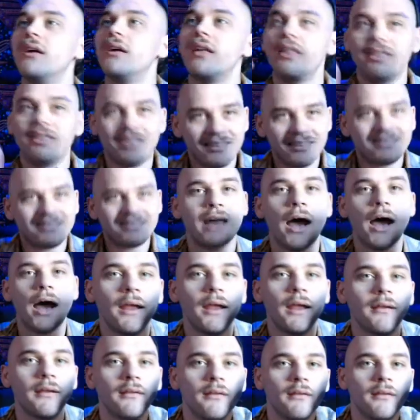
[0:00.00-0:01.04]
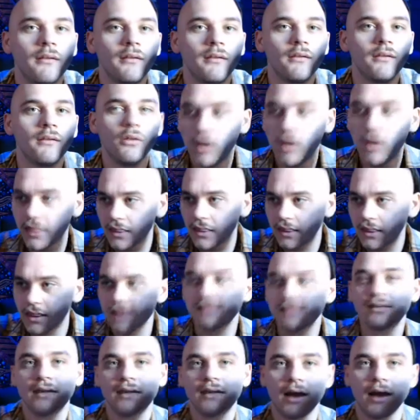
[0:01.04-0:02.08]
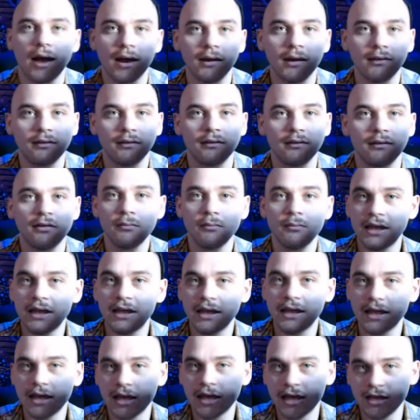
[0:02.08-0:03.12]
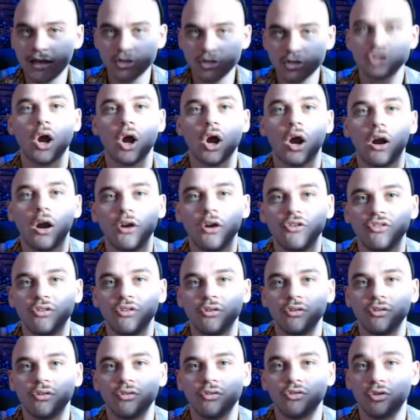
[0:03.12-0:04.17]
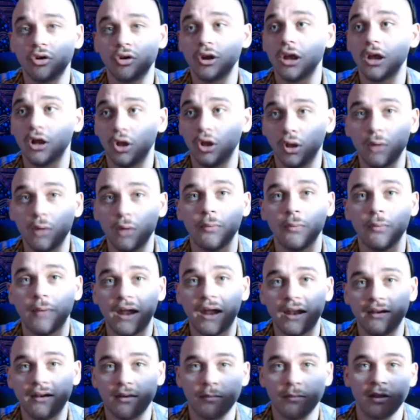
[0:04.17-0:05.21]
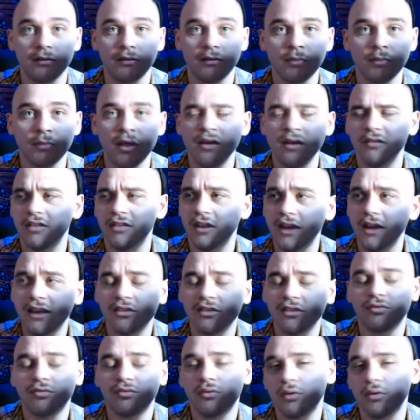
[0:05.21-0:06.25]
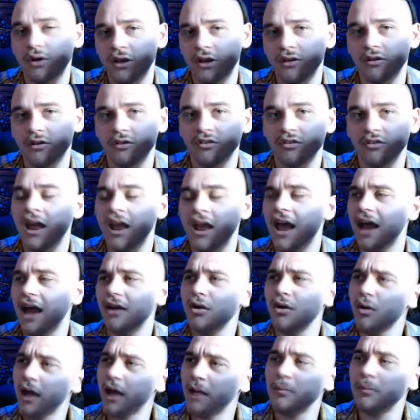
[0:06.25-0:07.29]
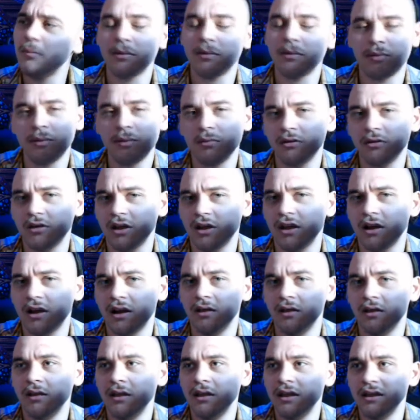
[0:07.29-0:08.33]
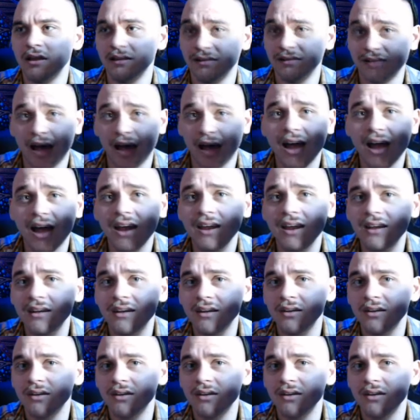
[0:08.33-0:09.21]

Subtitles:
this guy. You want this guy to be in charge during a global pandemic for the next 4 years. I don't know how many people are gonna die